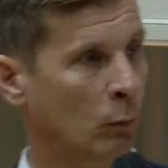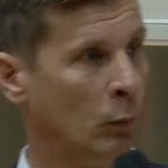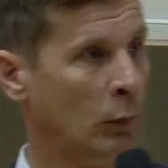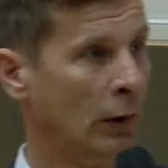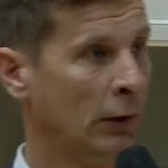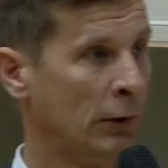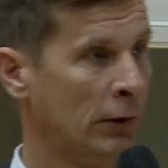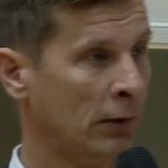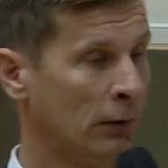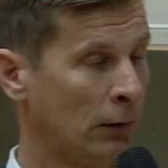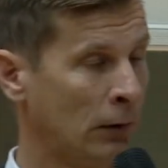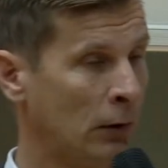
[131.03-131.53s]

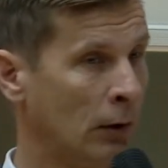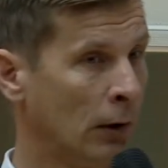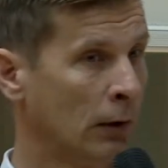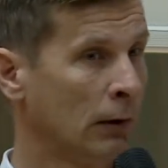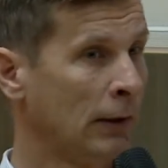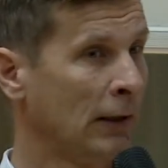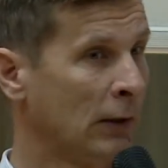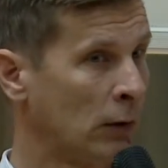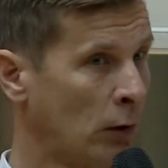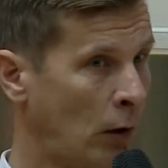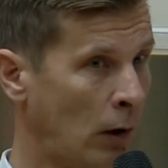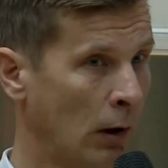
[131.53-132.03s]
We're
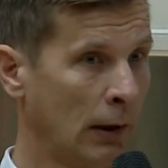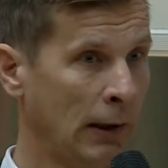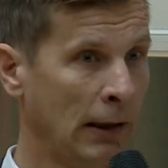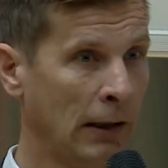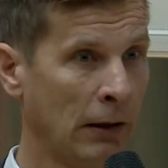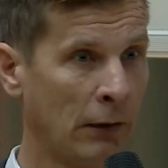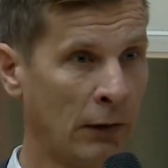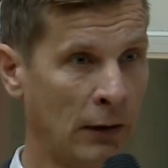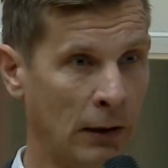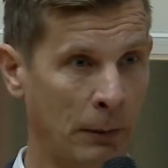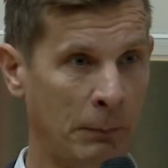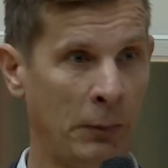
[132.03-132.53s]
currently
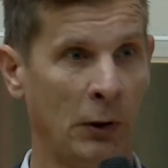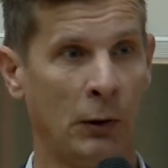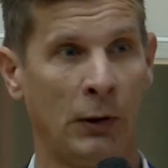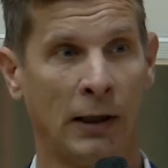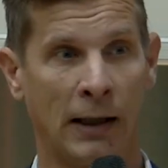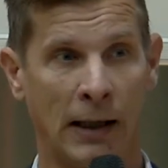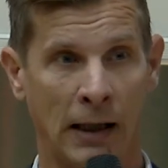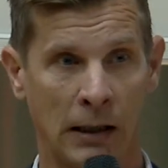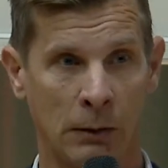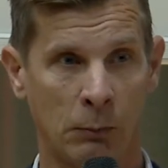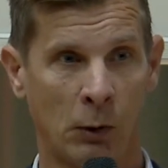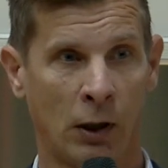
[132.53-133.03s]
targeting
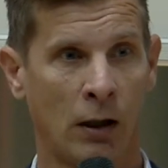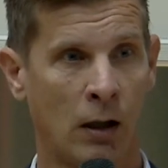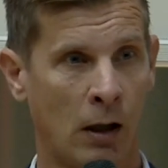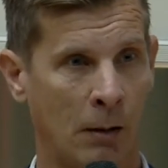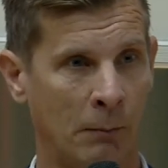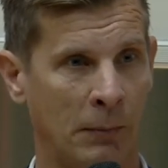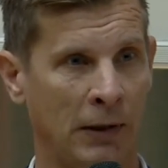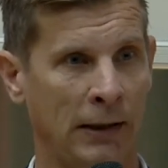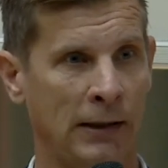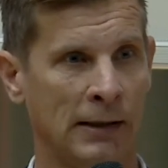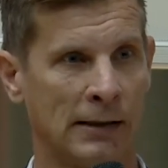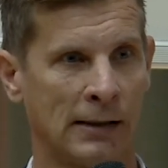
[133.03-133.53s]
therapeutic antibody
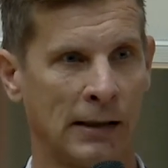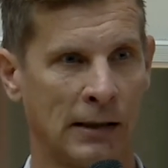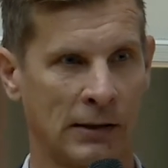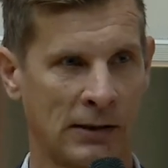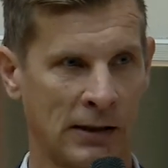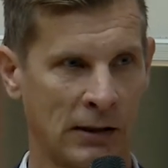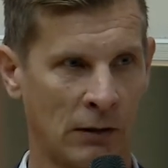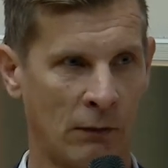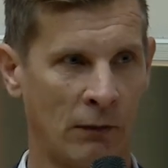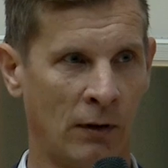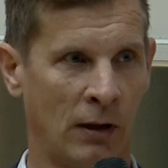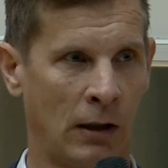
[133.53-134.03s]
companies
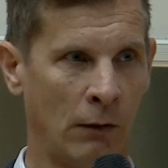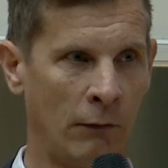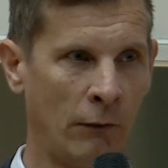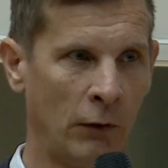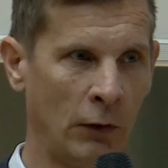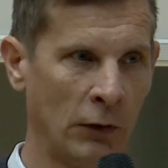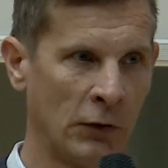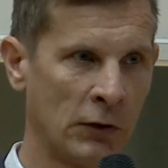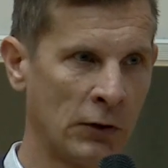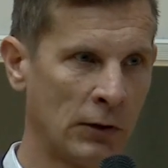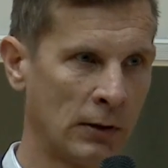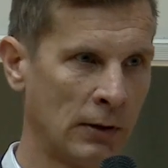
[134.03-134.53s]
as our
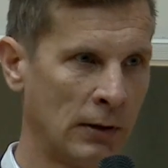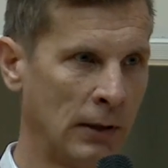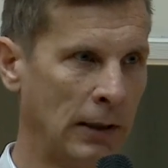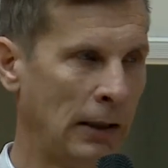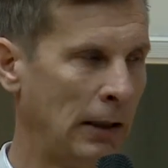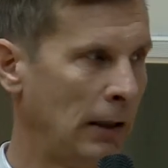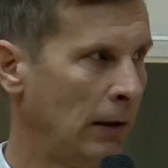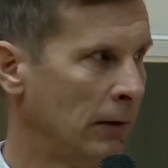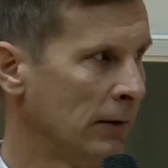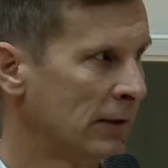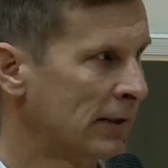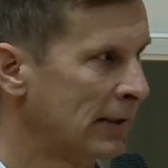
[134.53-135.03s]
first
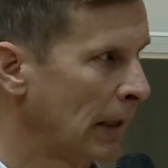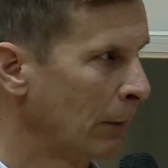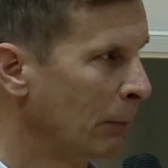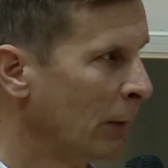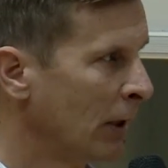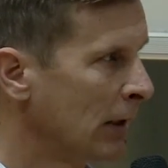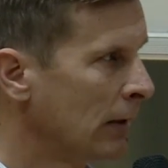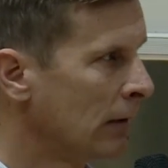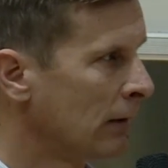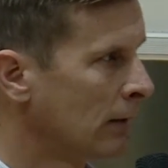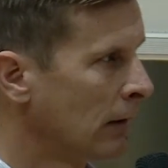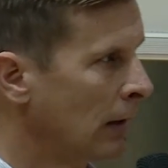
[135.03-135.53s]

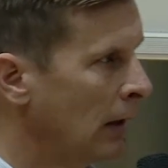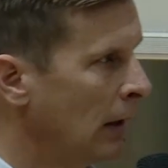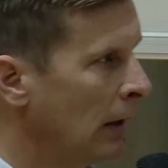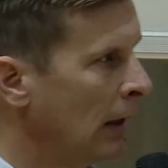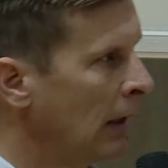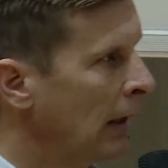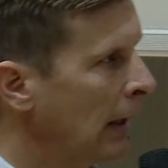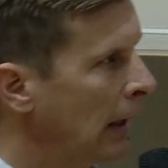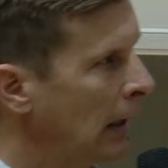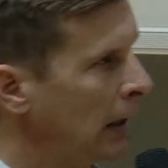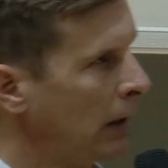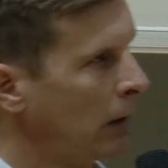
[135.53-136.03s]
segment,
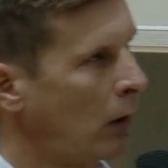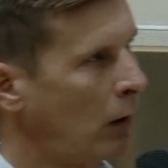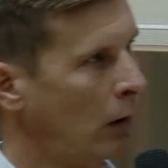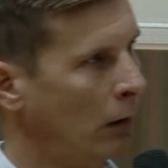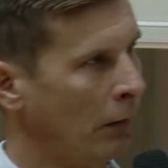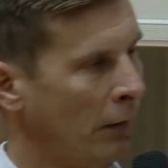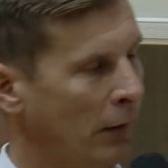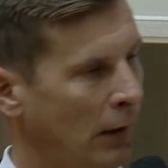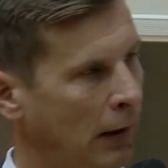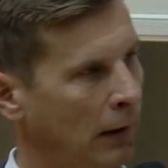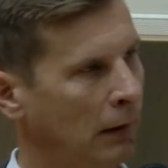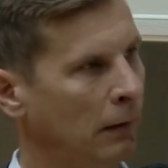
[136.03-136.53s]
and
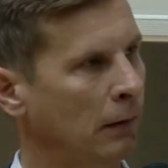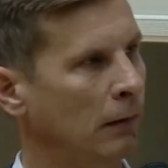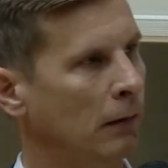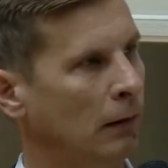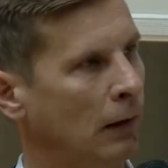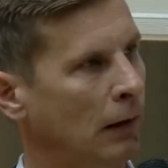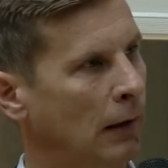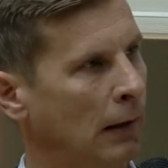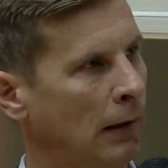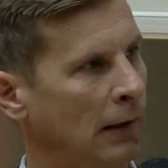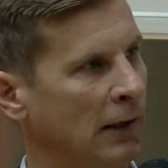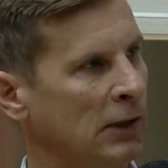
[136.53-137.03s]
are
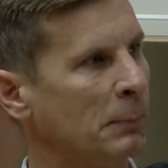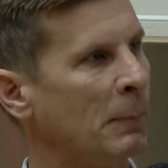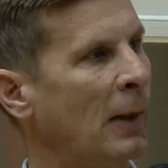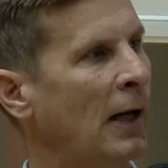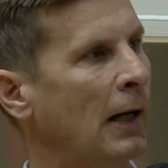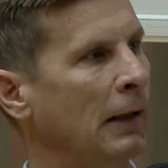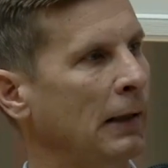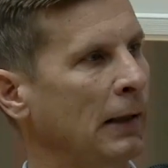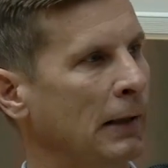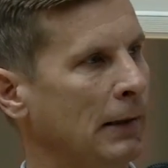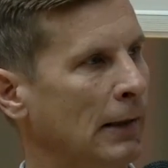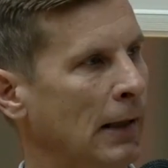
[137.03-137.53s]
then
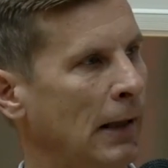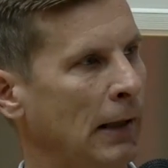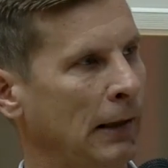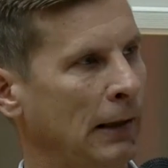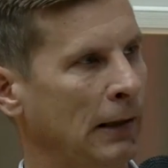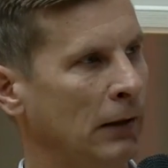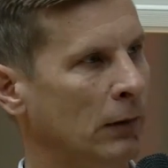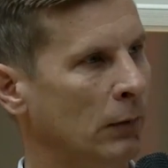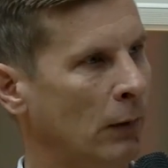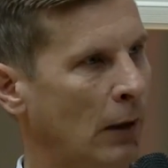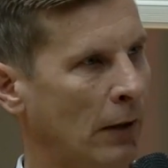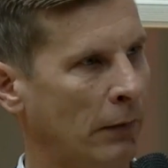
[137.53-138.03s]
expanding that
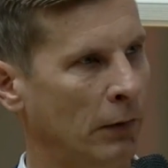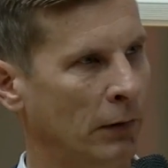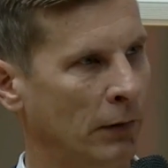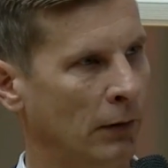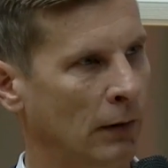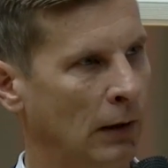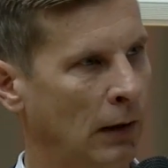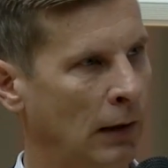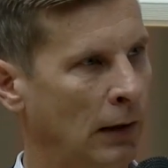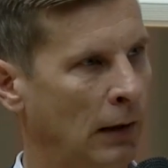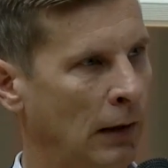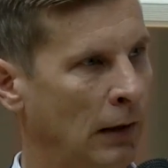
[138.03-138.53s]
into other
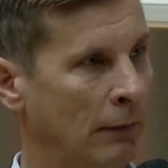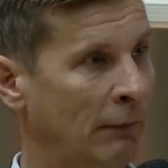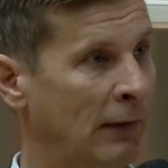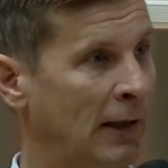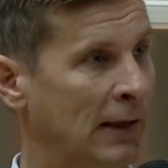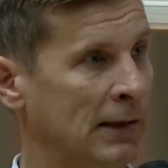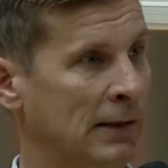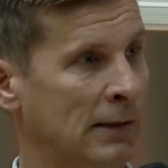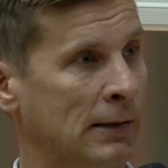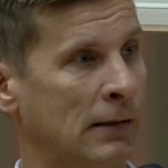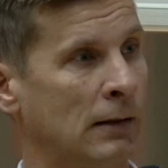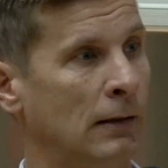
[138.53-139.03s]

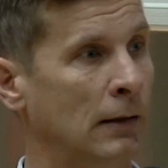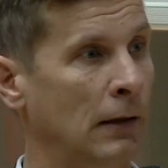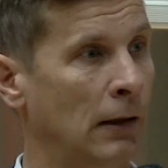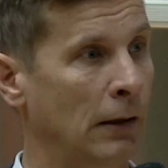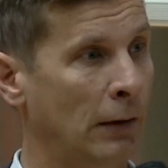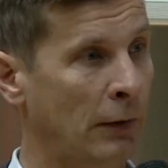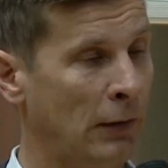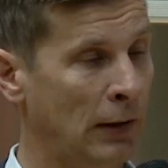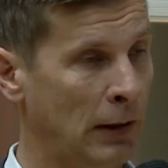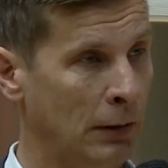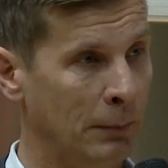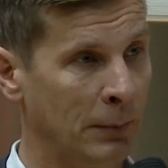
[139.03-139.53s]
advanced
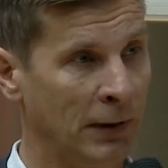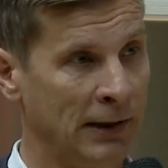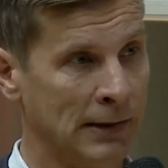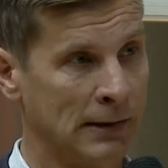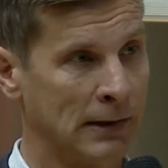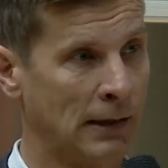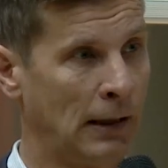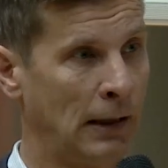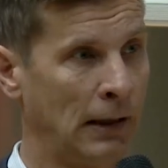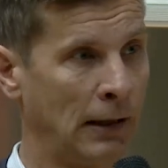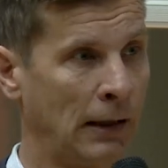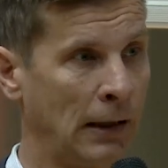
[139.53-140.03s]

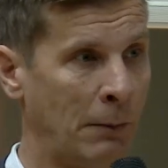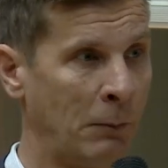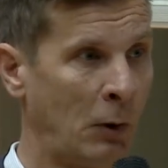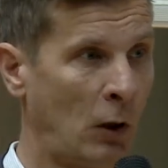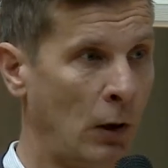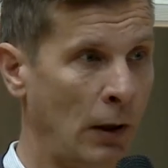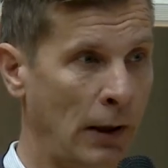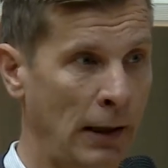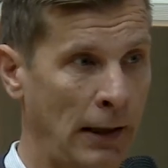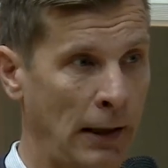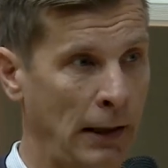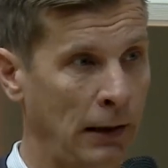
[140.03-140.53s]
therapies like
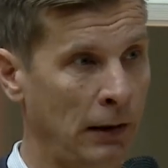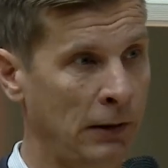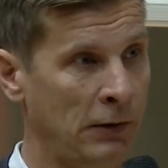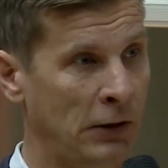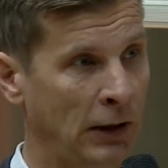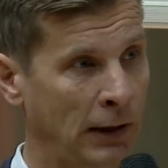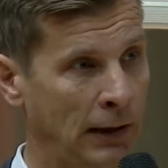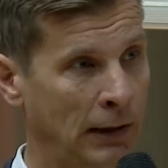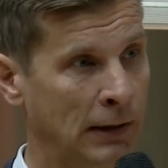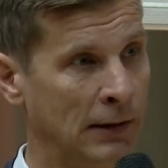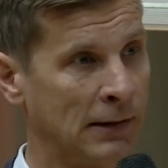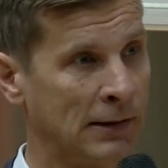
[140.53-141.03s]
mRNA,
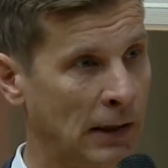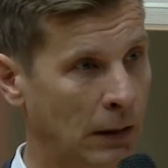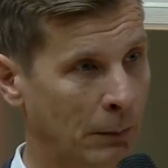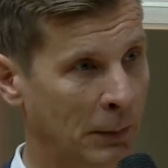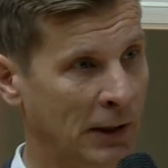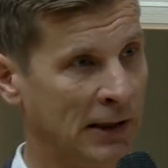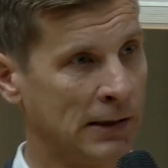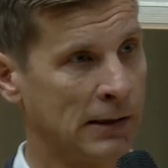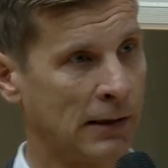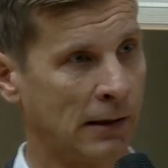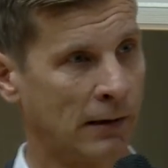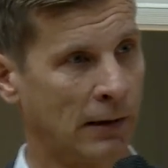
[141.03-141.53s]
gene,
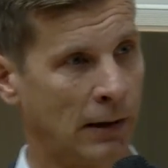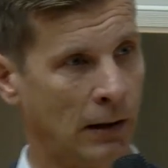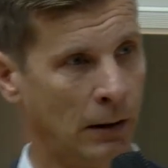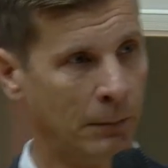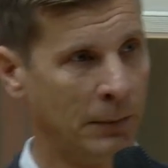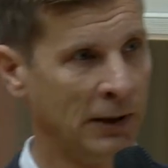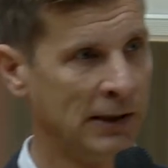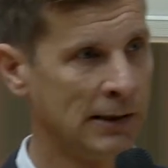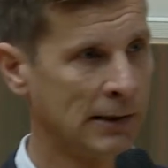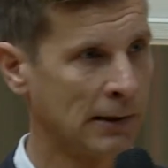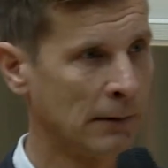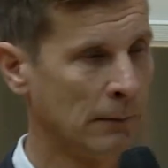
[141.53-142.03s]
cell-based
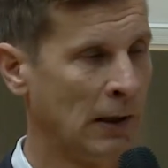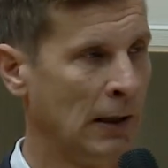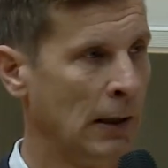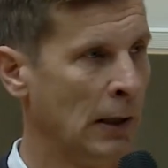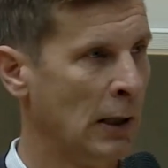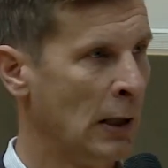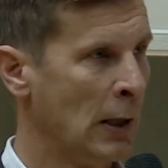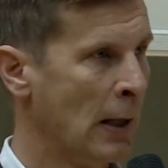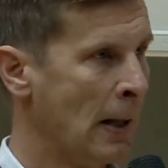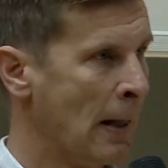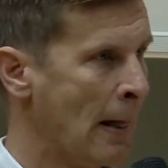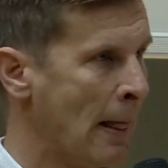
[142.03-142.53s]
therapies.
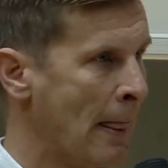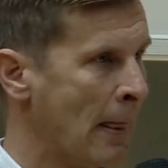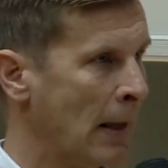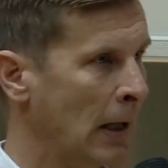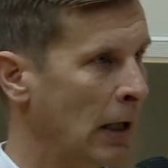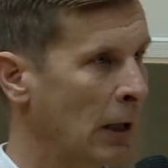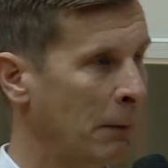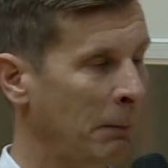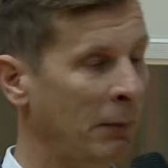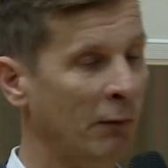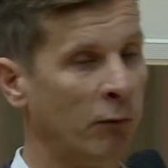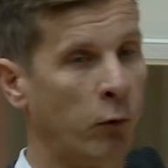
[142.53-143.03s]

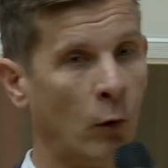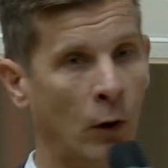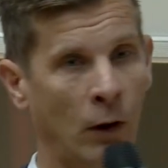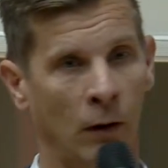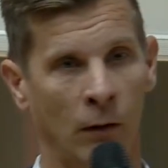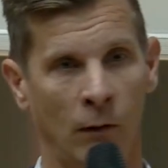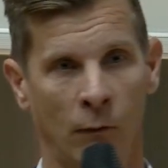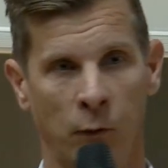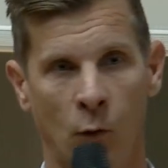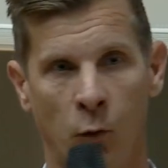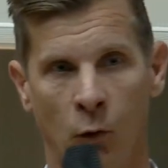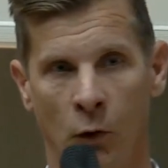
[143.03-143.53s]
Before,
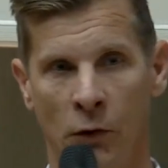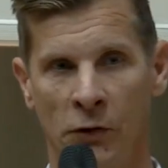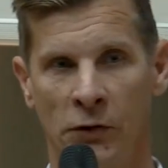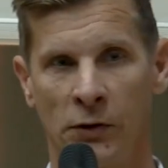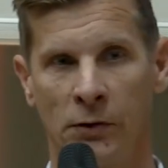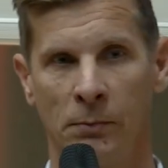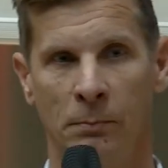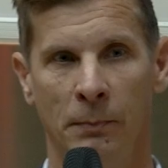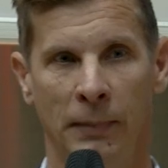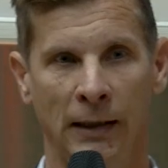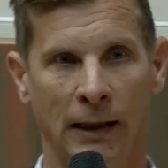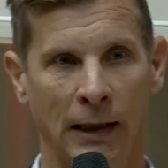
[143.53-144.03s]
of
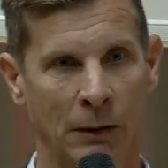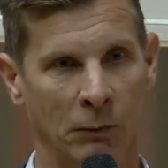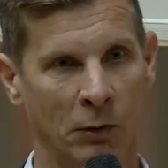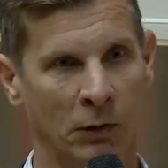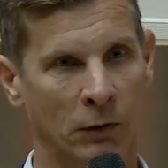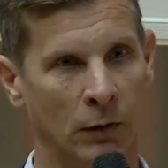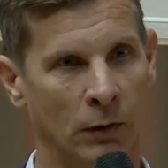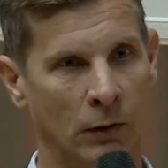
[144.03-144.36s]
course, being able